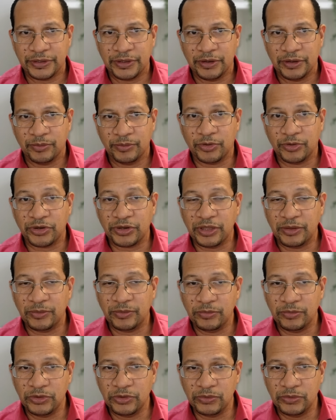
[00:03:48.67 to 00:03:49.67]
But
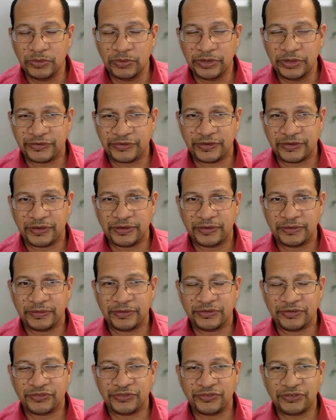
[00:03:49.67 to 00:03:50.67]
immunity
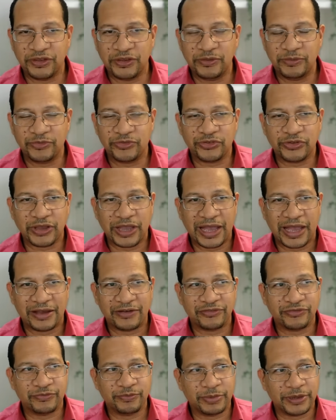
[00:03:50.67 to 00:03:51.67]
seems to have
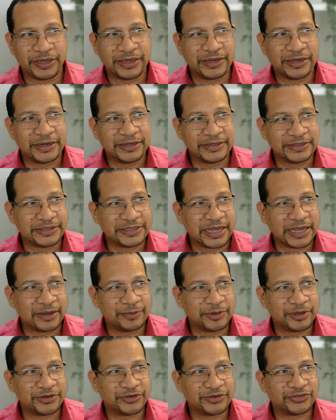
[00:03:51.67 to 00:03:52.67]
been
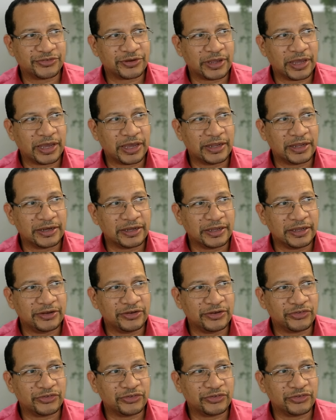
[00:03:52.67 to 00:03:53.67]
damaged. And in
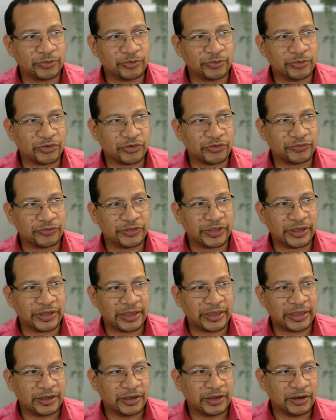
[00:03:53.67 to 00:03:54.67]
terms of the
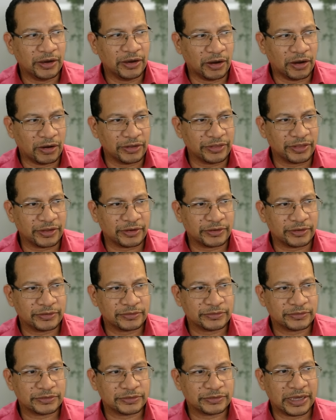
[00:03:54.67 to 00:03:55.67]
other
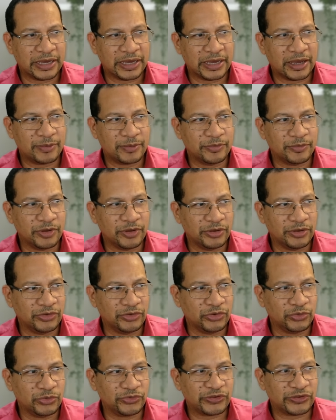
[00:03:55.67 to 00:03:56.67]
news
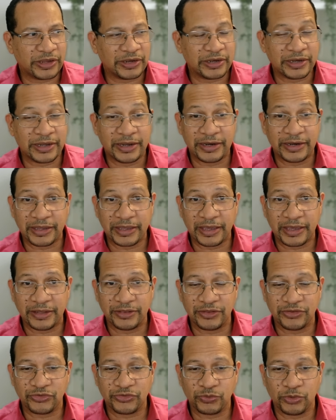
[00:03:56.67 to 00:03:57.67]
headline. Again, this
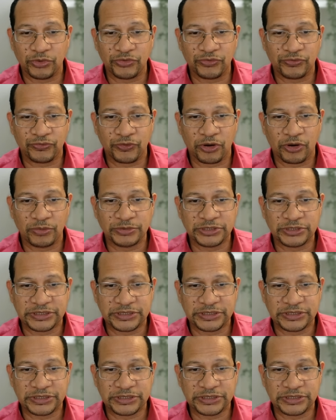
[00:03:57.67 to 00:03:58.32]
was from today.